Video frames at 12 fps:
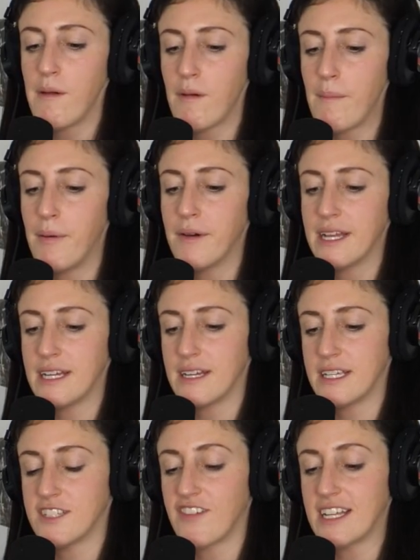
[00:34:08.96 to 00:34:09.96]
At one
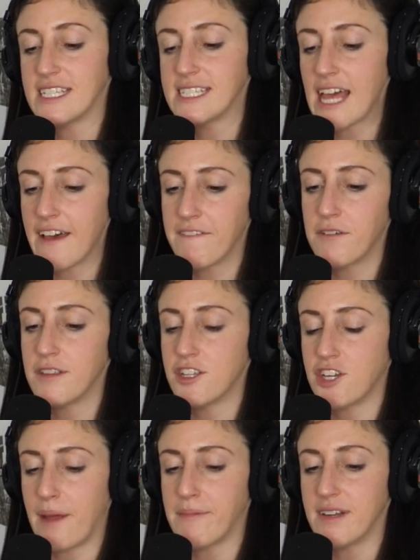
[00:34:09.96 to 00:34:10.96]
point, his friend Steph, who
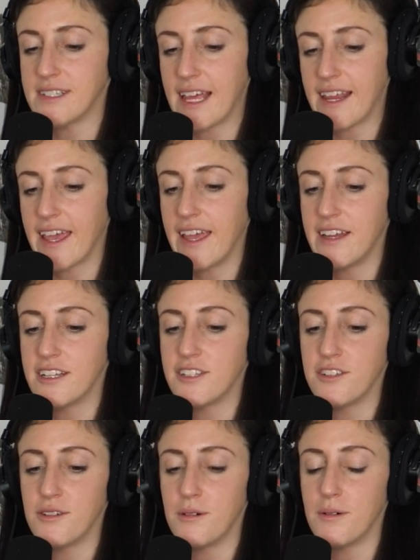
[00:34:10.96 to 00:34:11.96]
this chapter is
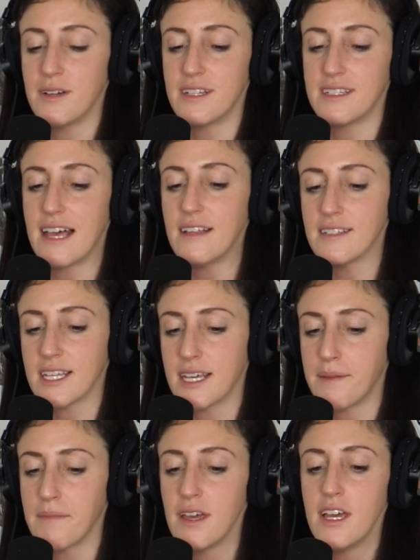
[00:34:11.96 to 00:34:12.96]
dedicated to, tells
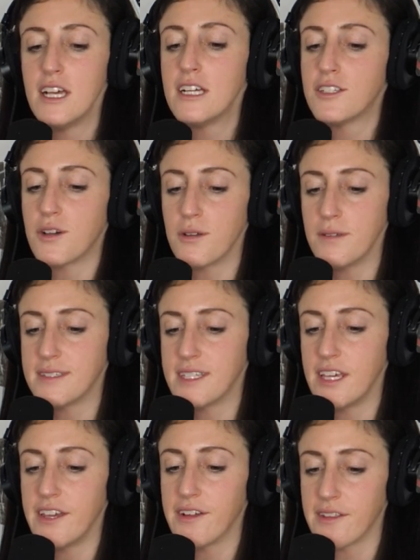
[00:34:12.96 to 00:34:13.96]
him, Don't you
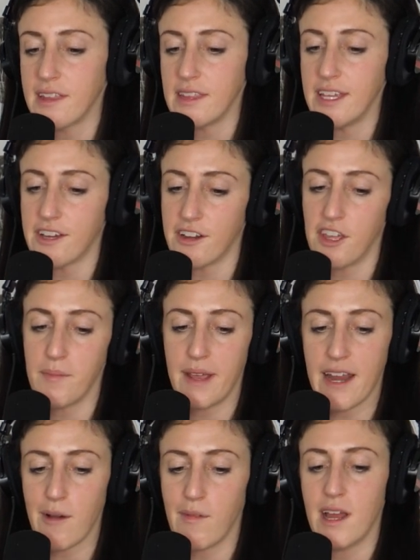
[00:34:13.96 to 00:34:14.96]
see, you're the leader. You
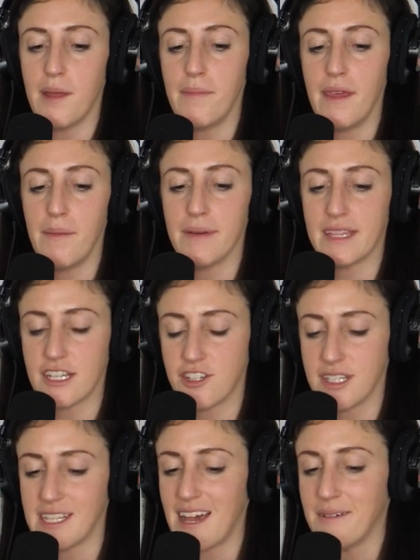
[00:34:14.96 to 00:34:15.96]
may not wanna be, but
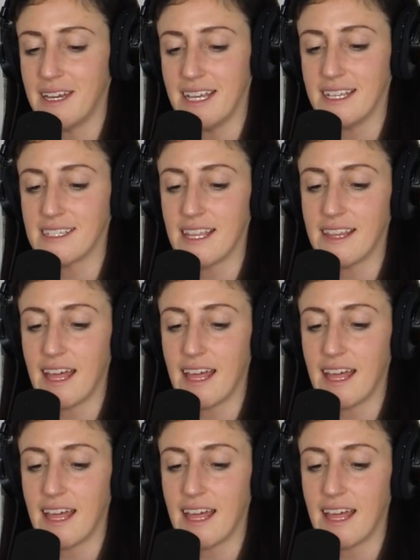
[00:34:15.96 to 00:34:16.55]
that's just how it is,